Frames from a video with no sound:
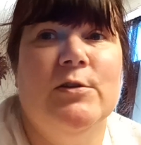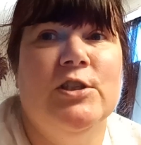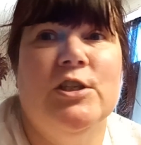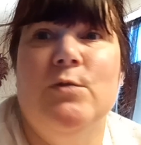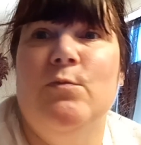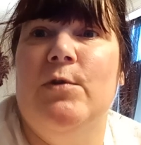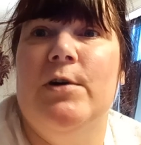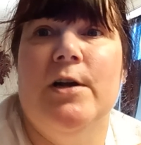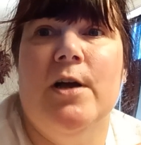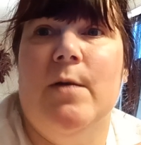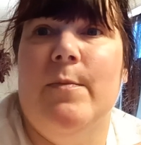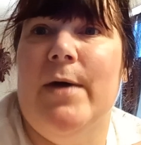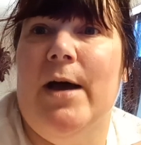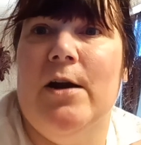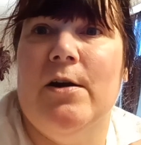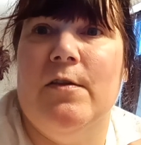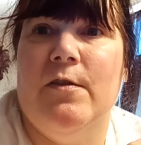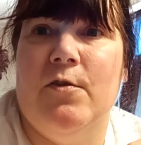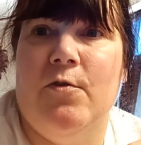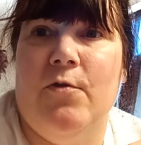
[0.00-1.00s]
She wouldn't come
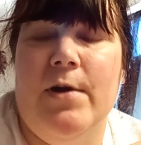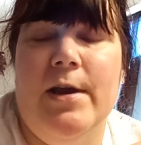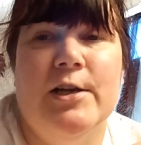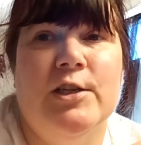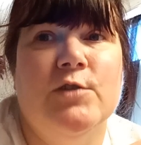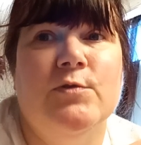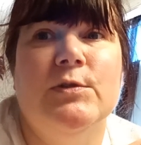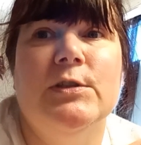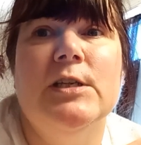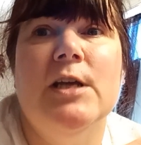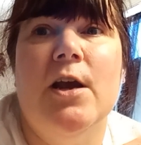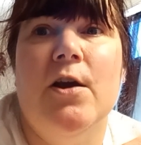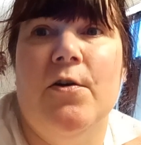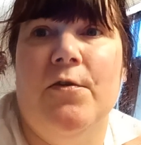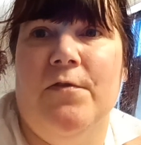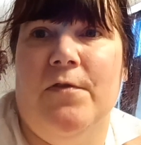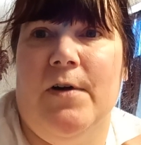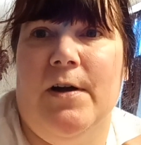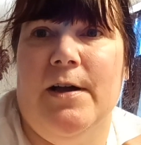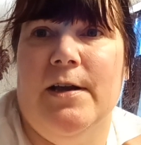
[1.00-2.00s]
out of the crate. She was
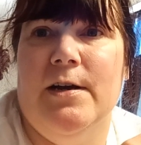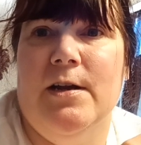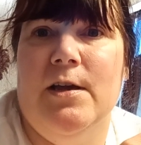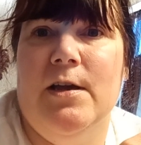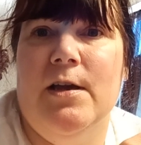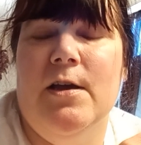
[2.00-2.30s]
terrified.